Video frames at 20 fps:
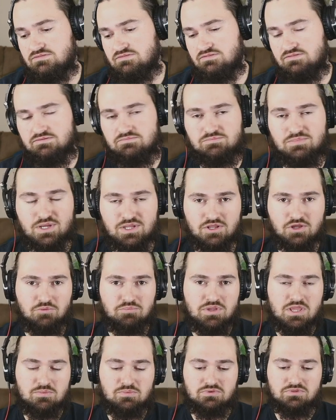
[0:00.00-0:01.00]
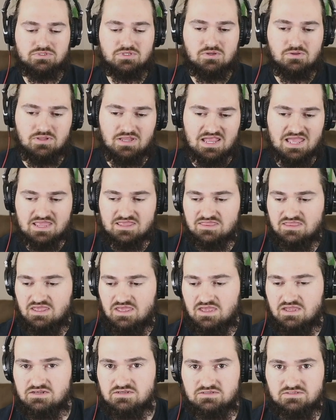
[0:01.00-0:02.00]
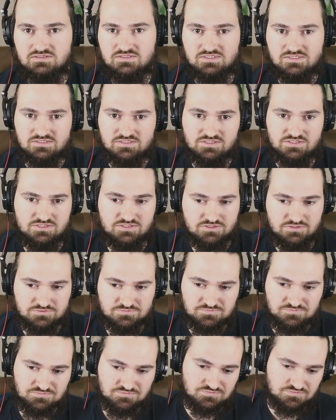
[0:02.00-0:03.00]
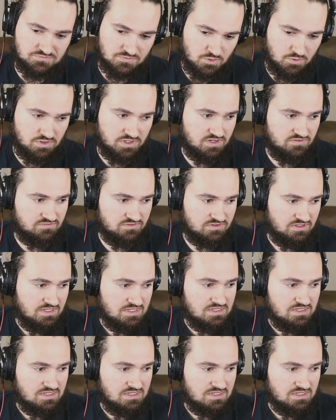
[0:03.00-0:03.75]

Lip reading: But I know people don't like that, so whatever.